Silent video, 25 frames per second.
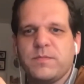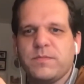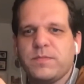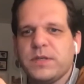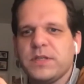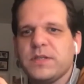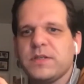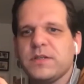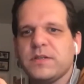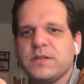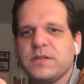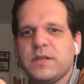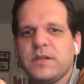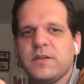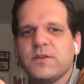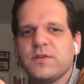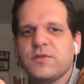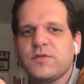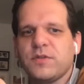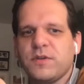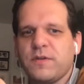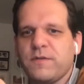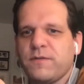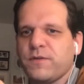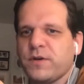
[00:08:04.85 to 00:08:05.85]
business
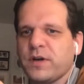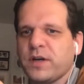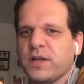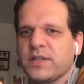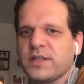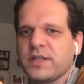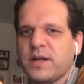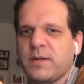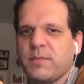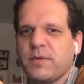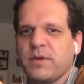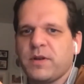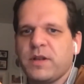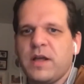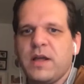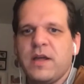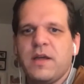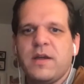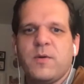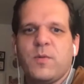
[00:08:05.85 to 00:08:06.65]
industry, for example,